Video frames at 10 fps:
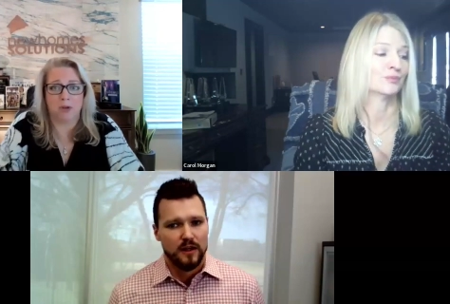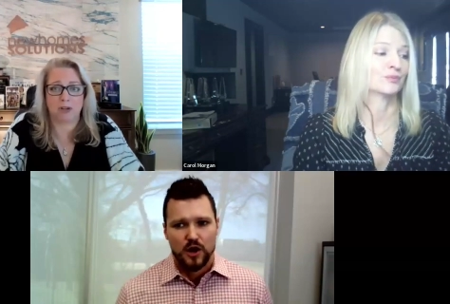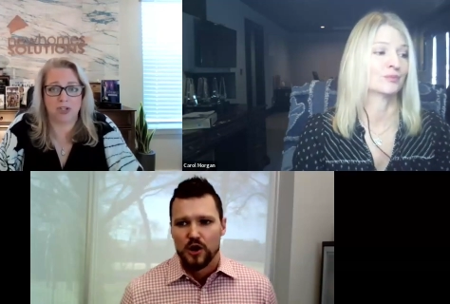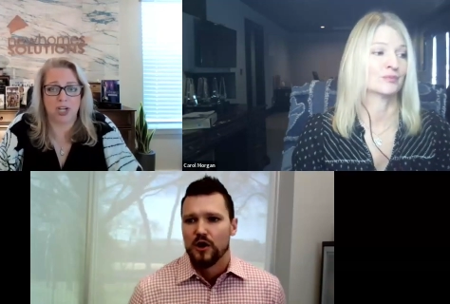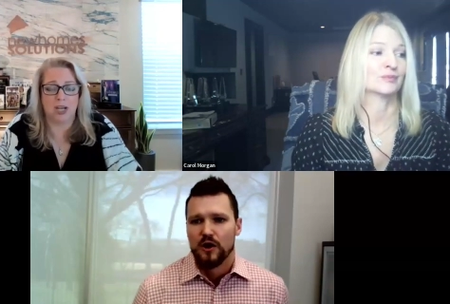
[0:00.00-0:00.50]

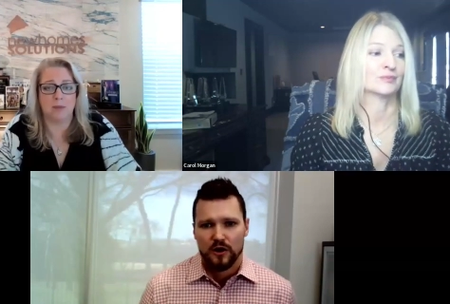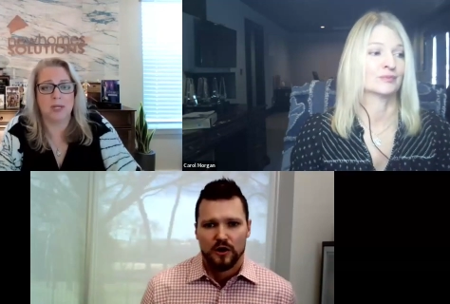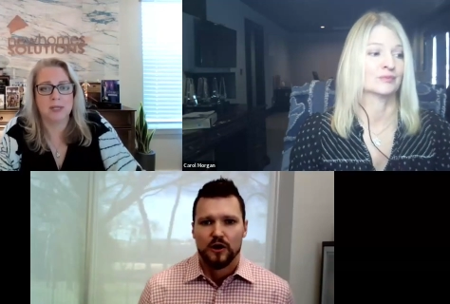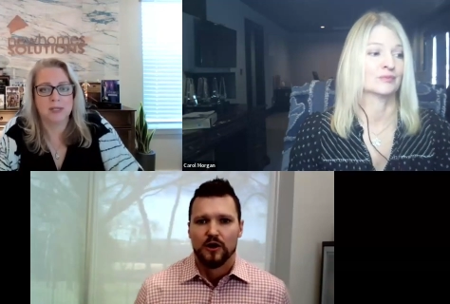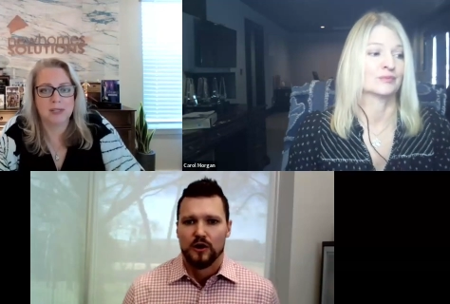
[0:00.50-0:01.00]
Speaker 1: that part of their
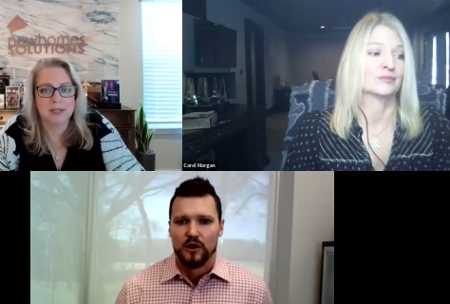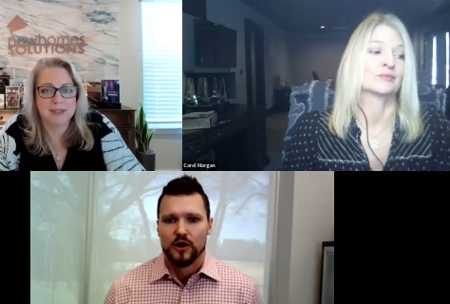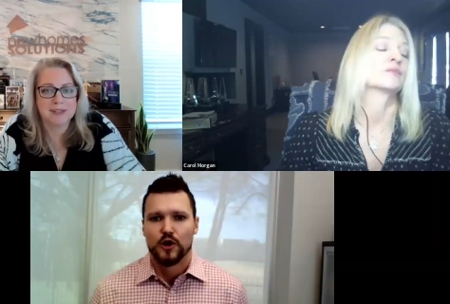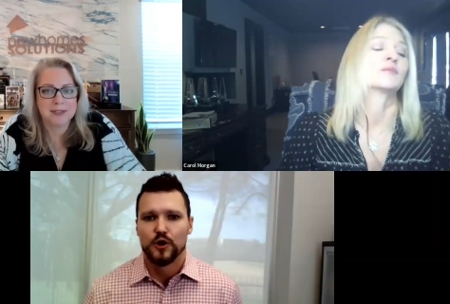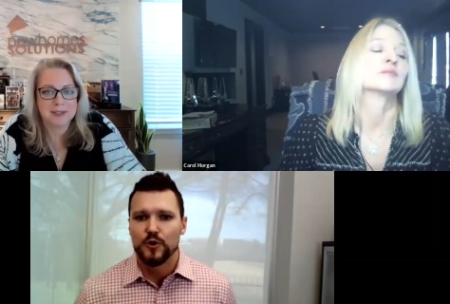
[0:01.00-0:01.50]
job.
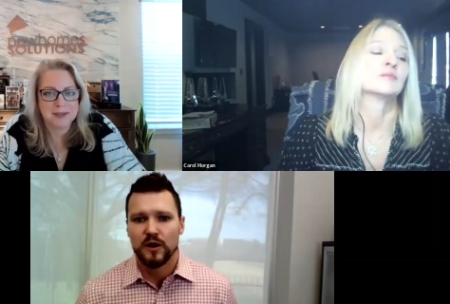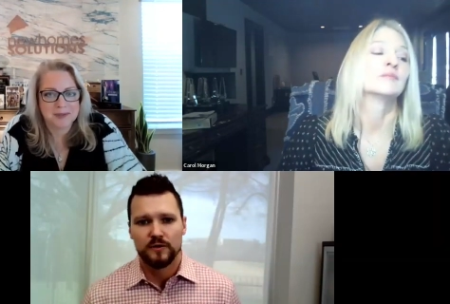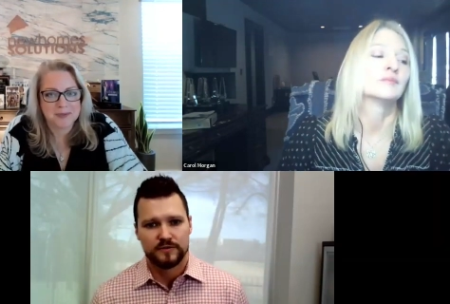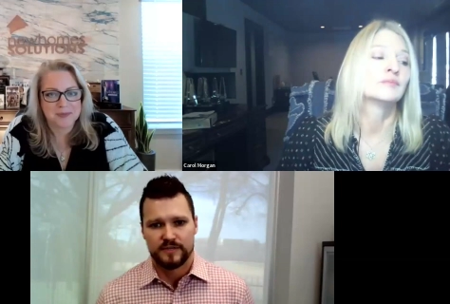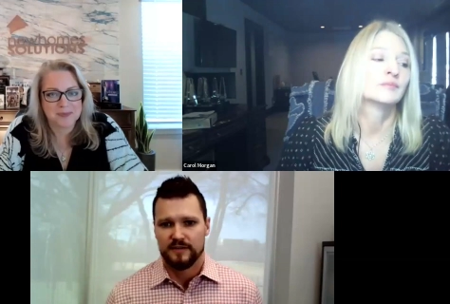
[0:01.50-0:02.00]
Speaker 2: Who
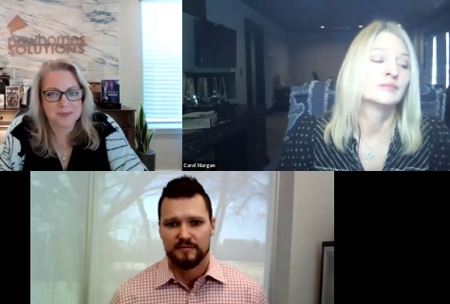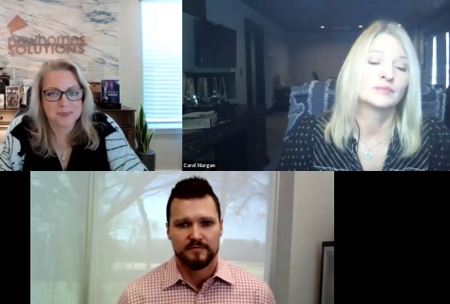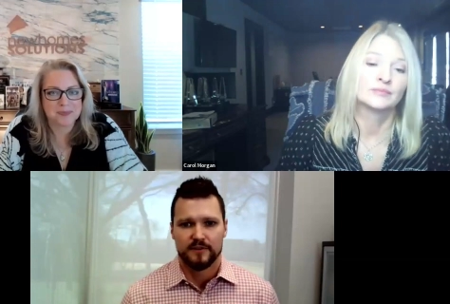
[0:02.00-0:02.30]
owns it?